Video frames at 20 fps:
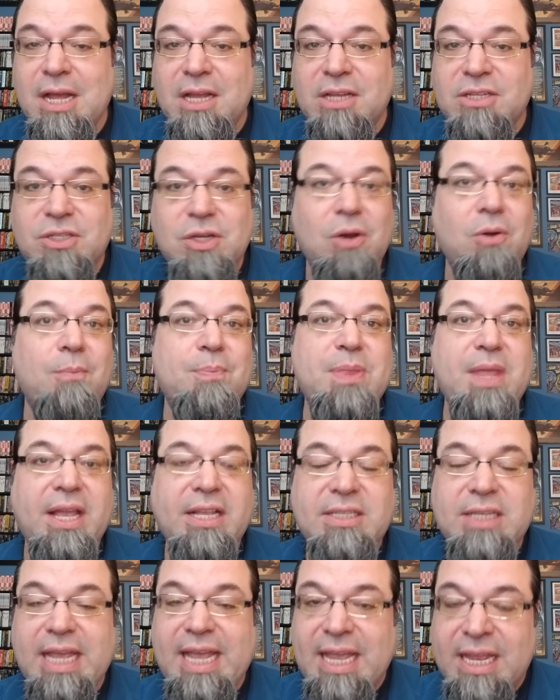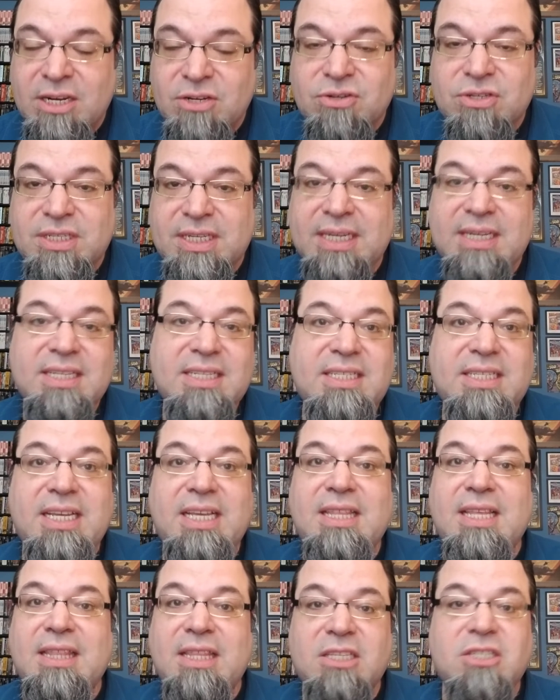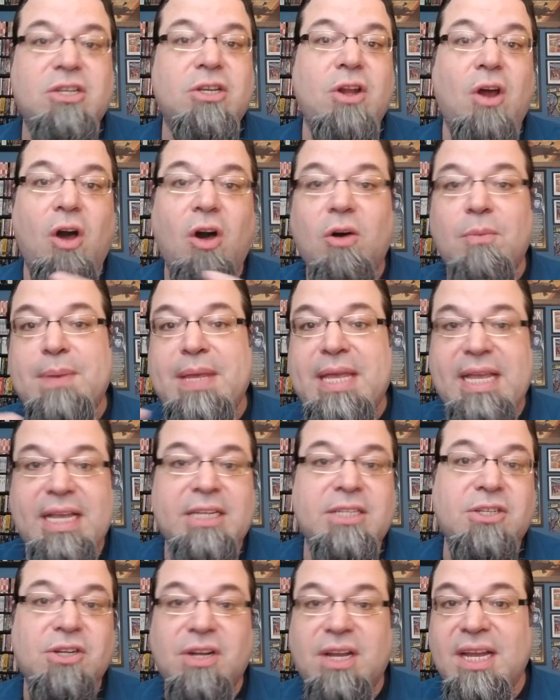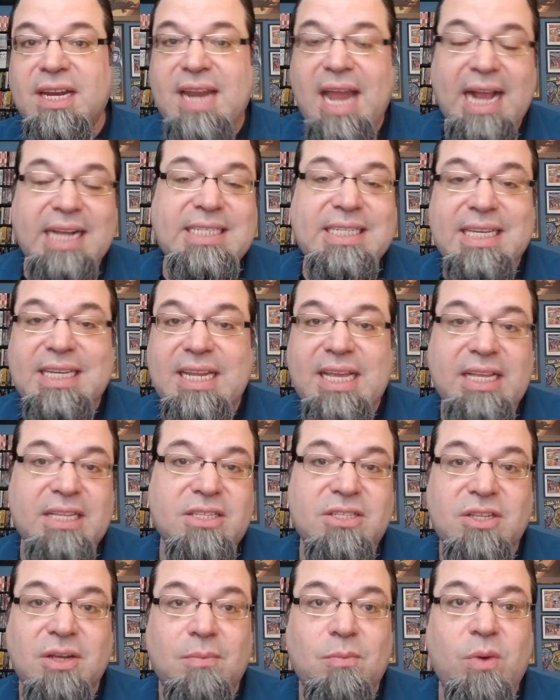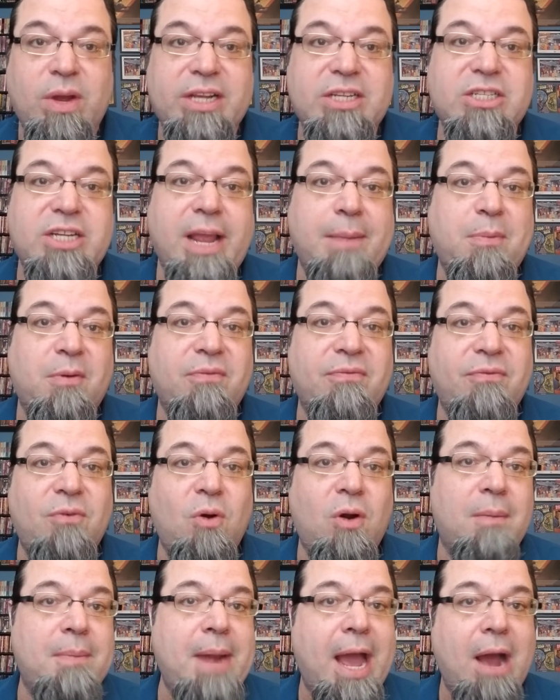So it's interesting to see that this could all be interconnected in some way, shape, or form.